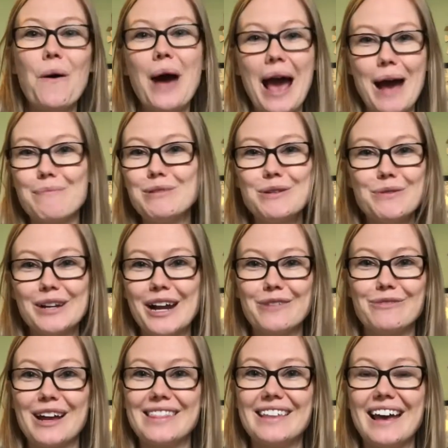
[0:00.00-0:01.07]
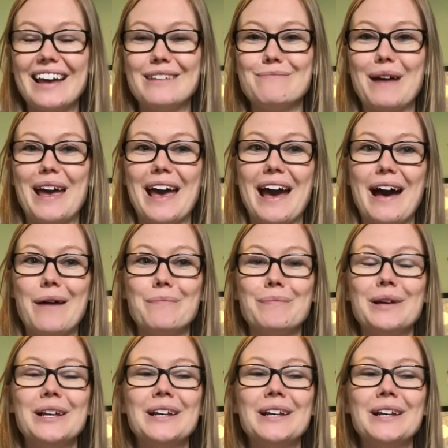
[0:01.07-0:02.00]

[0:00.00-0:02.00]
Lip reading: happy when I read that in my app.